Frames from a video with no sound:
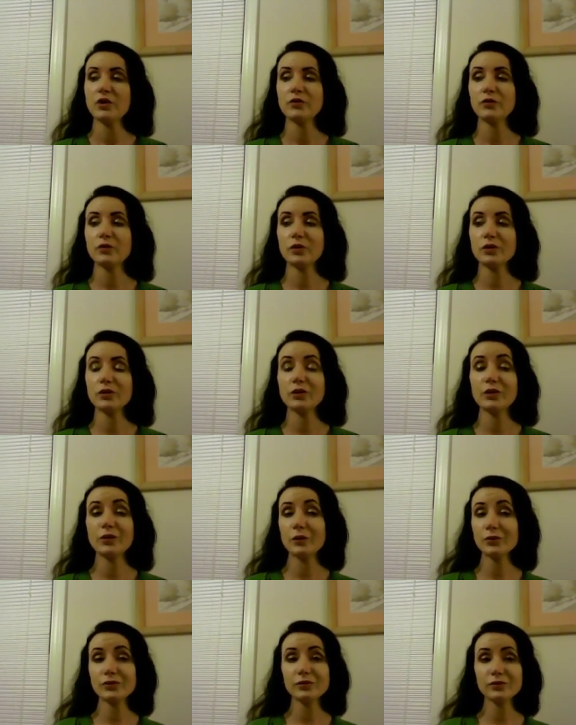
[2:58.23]
For
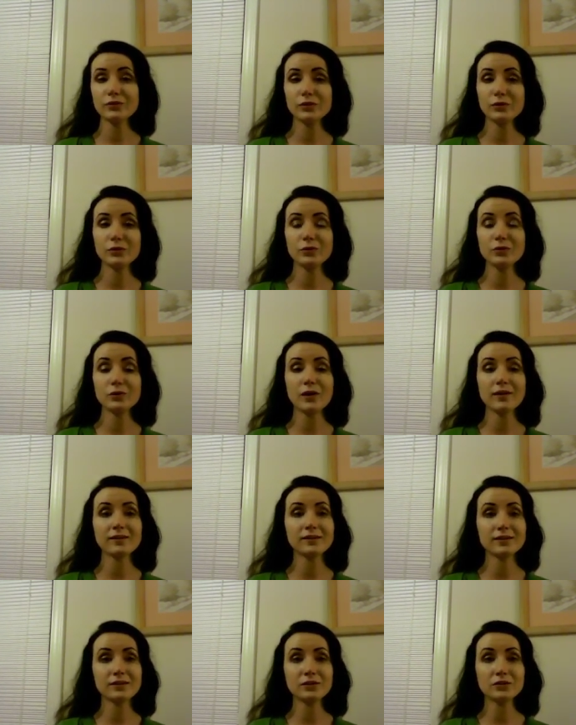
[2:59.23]
those of you who are
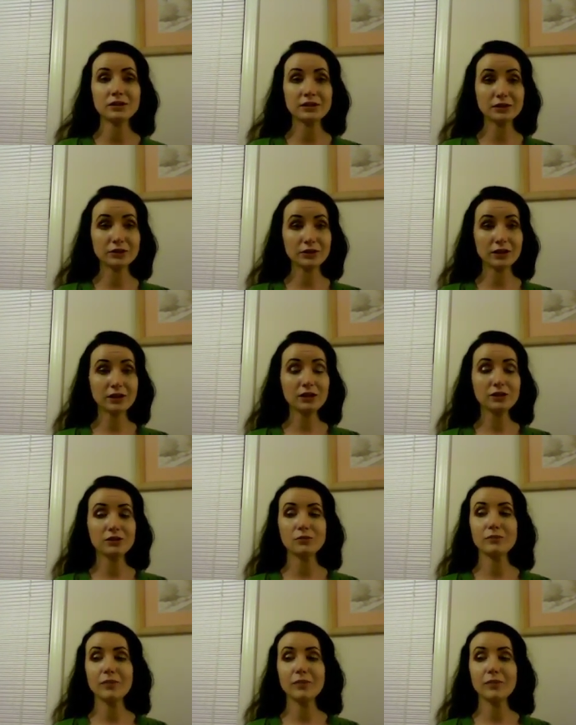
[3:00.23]
single and looking, you